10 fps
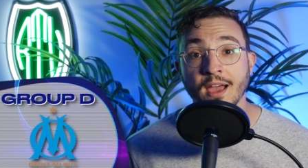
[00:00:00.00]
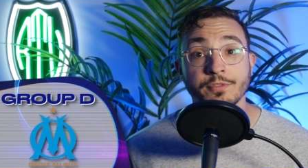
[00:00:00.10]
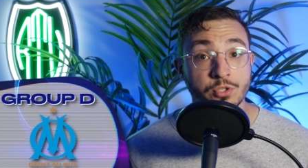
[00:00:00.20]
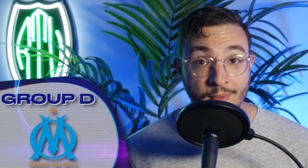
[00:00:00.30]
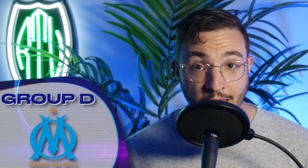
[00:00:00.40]
have a
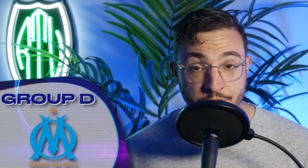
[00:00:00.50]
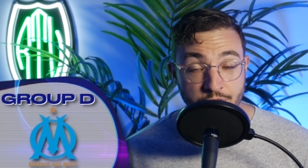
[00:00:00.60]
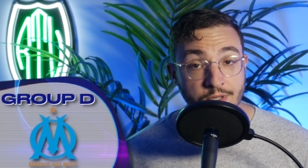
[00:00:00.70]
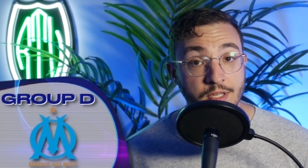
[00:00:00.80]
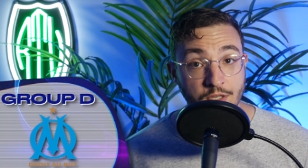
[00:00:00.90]
new
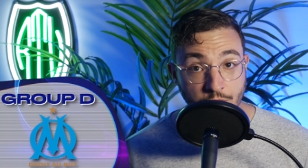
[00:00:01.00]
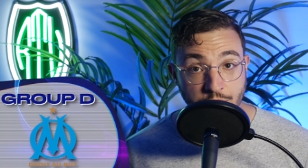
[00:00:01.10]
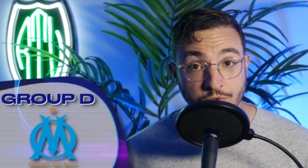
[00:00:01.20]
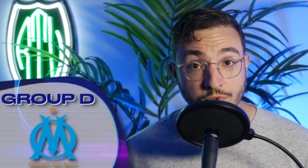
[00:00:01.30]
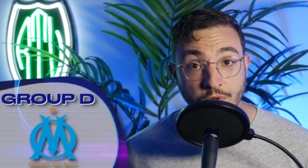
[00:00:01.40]
manager in Igor
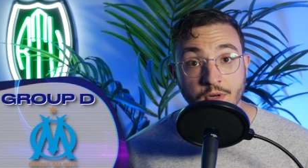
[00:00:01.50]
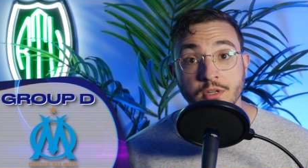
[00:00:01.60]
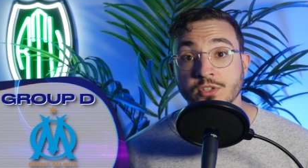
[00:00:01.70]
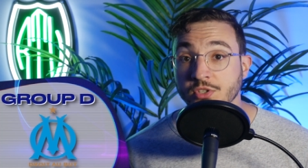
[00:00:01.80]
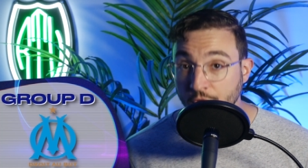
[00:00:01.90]
Tudor
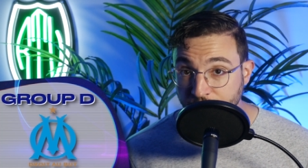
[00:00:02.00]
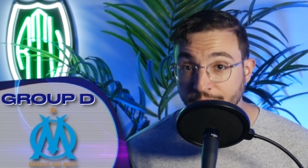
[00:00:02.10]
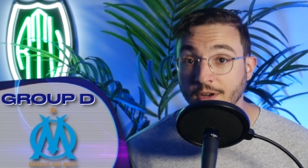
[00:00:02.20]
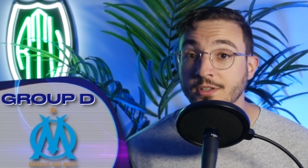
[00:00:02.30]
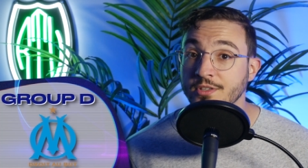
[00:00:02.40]
and so
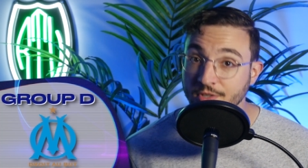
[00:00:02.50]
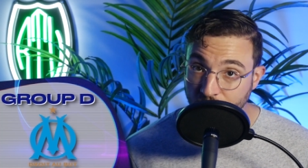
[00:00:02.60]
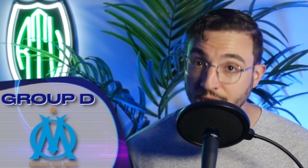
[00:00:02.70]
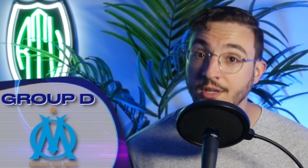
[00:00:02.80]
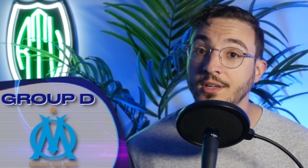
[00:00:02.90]
far
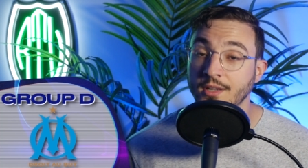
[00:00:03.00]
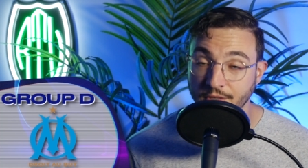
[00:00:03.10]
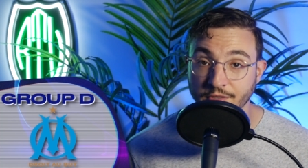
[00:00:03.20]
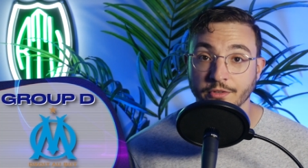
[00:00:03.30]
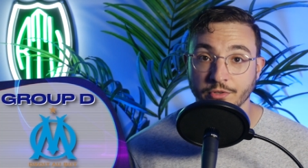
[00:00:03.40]
so good
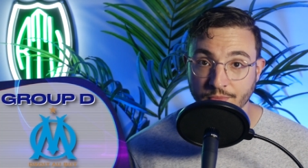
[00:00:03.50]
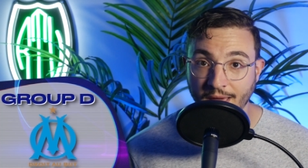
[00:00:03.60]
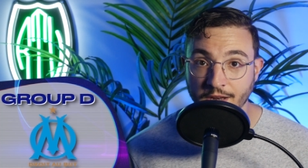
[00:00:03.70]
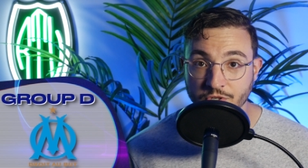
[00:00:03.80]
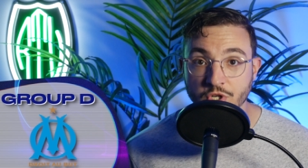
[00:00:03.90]
under their new
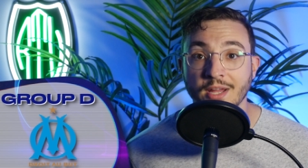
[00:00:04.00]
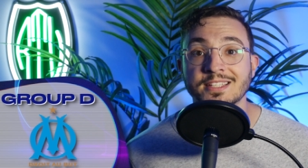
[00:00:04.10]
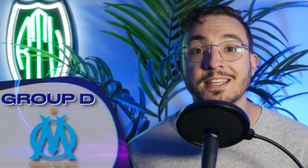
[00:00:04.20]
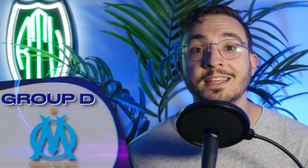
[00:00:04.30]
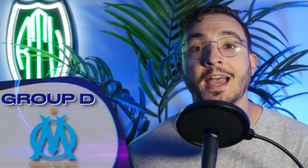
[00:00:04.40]
manager as
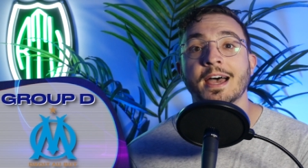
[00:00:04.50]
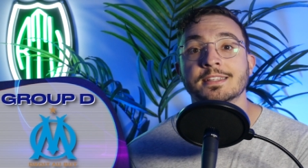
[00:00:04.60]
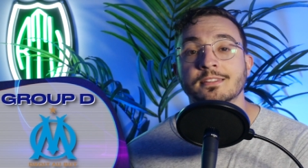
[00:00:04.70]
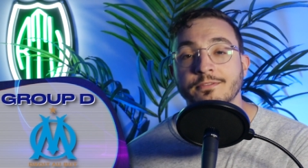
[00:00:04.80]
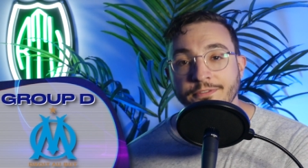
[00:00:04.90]
he
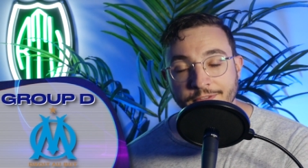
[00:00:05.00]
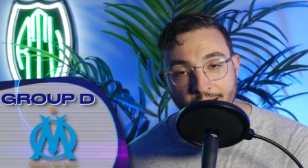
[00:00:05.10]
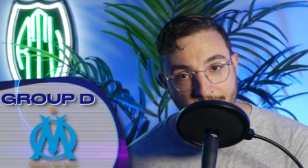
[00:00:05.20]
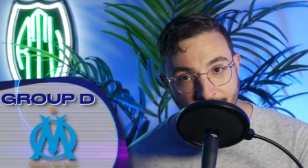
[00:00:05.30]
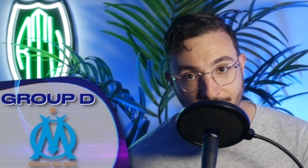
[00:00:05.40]
has them
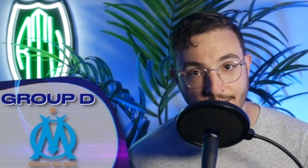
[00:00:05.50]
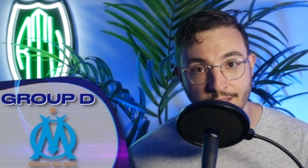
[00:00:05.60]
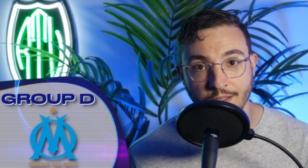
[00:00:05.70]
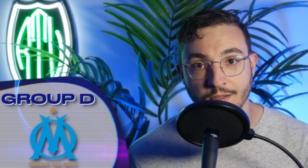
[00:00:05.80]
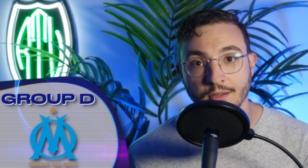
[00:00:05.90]
flying in
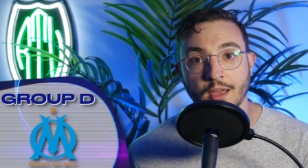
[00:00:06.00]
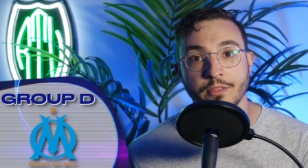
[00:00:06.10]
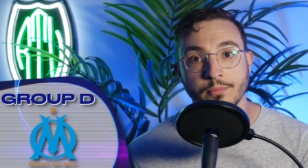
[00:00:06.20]
Ligue at the